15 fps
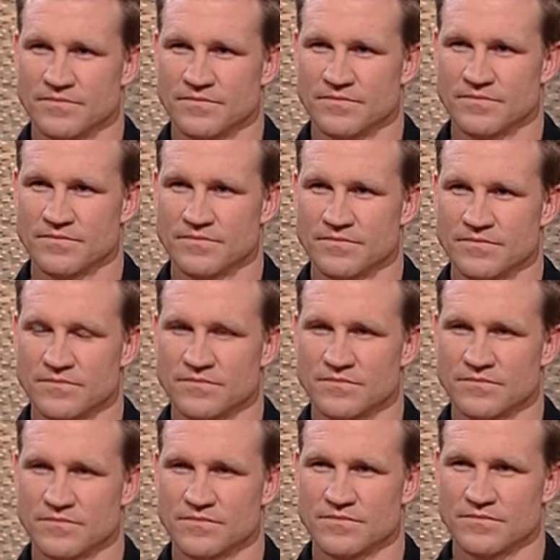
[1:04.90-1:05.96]
three pretty
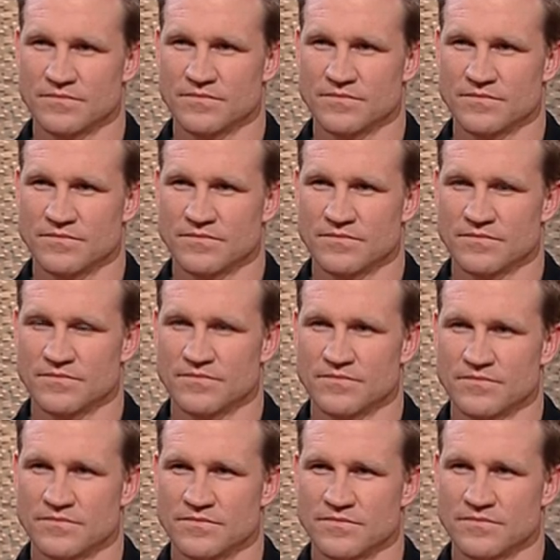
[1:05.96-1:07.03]
big things for you to deal
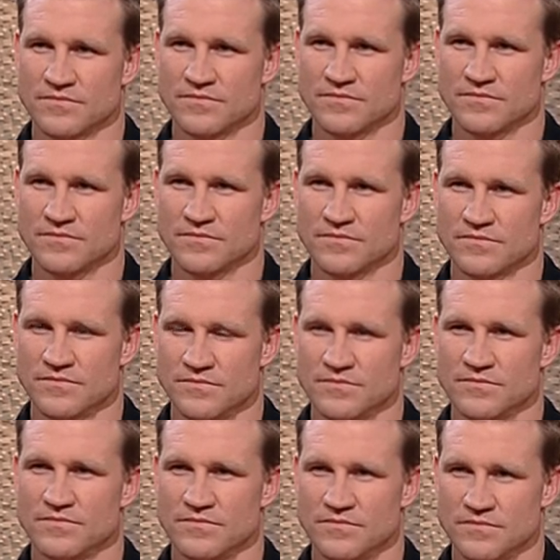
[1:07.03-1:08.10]
with in one go.
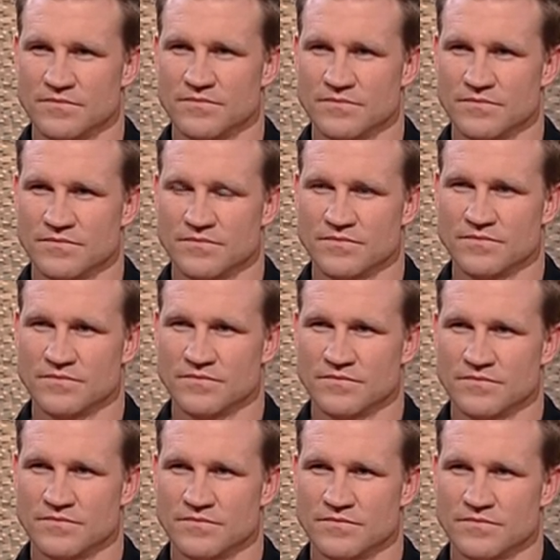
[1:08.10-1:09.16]
How do you feel
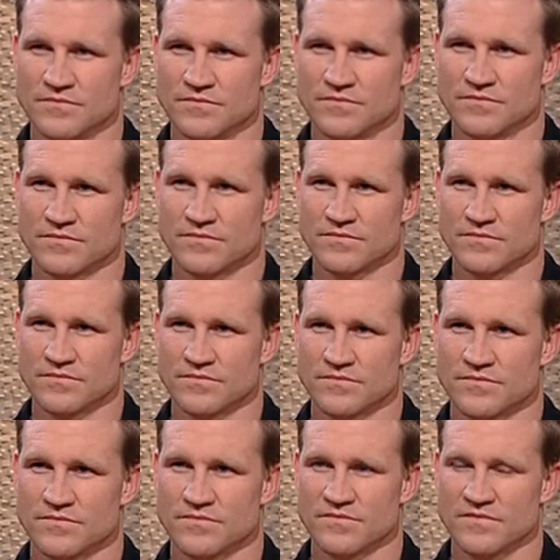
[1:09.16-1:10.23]
about the uncertainty around all
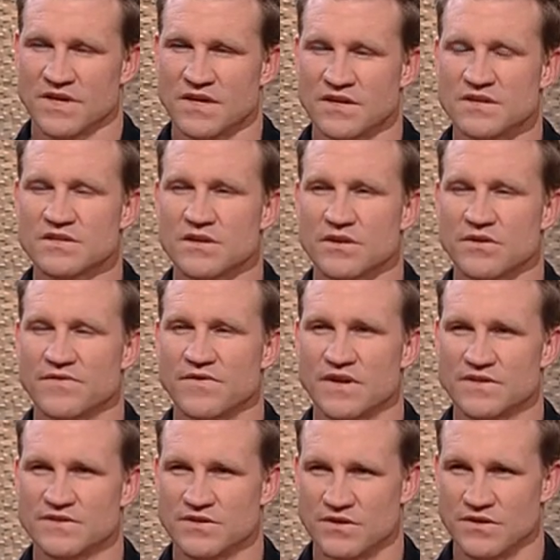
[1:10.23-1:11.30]
three? Yeah, there's a lot of
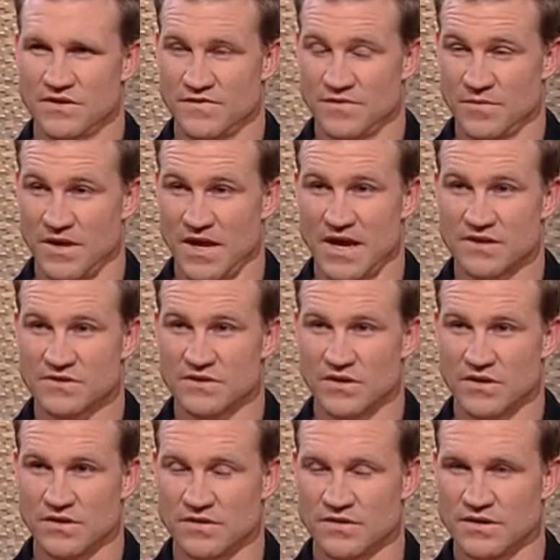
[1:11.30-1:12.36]
uncertainty from the
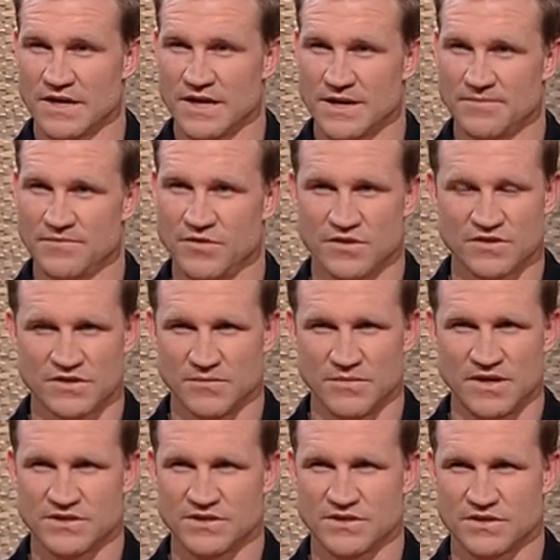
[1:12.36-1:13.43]
outside, um, not so
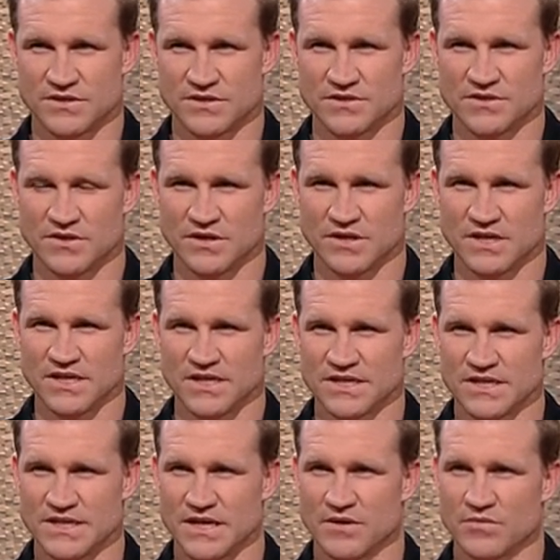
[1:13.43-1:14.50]
much internally.
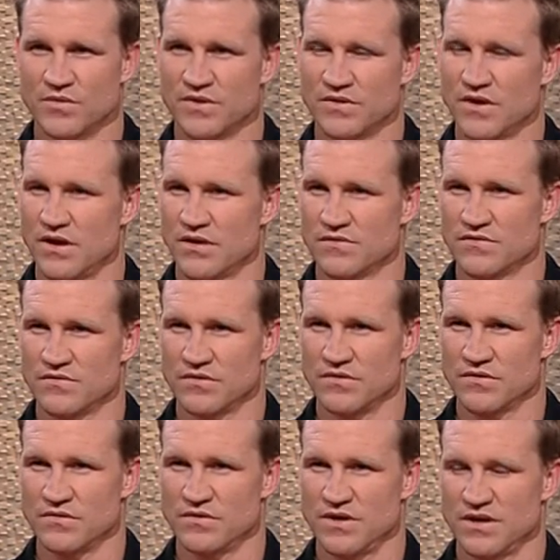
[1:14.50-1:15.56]
Uh, we're going
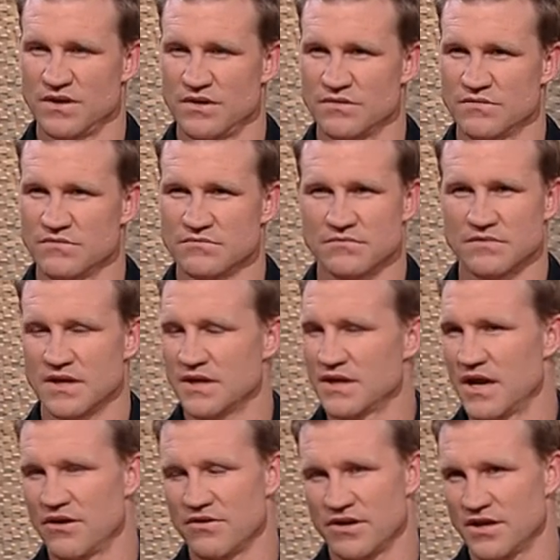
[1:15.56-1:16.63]
through and in,
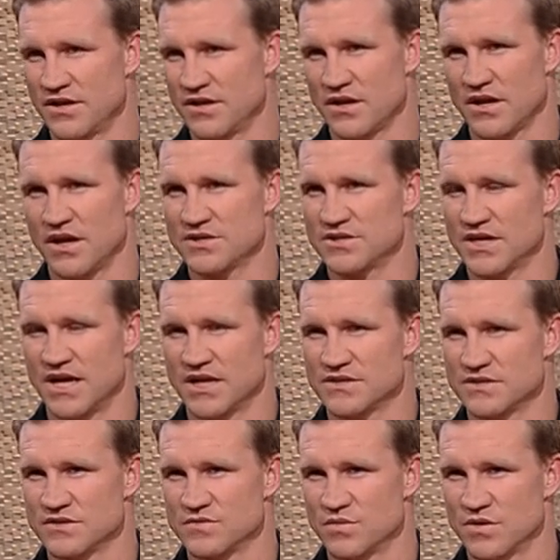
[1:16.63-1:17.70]
currently in
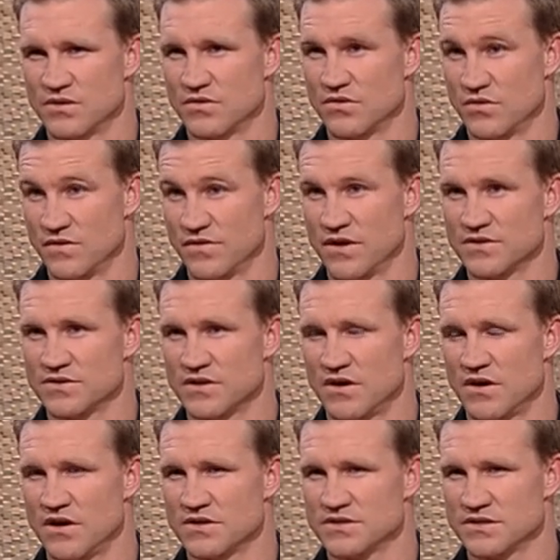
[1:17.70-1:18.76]
negotiations with all of those
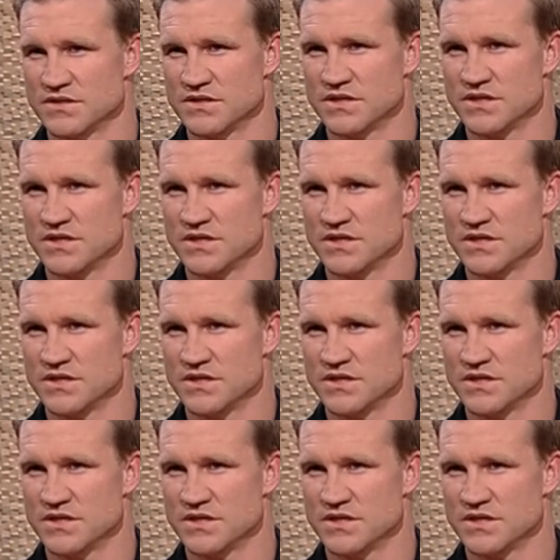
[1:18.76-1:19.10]
guys, and